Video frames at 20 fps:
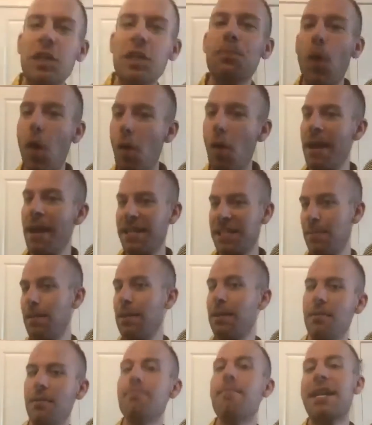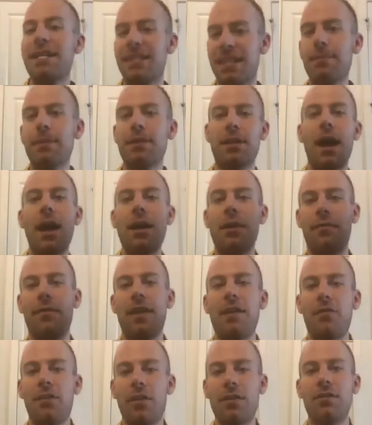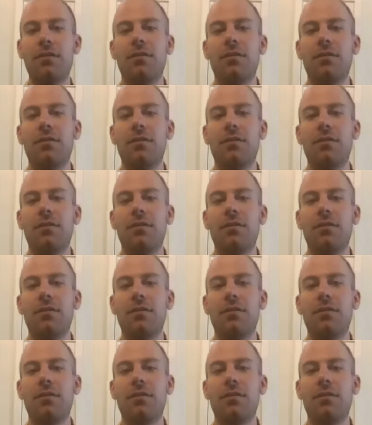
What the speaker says: Paul makes them a title favorite.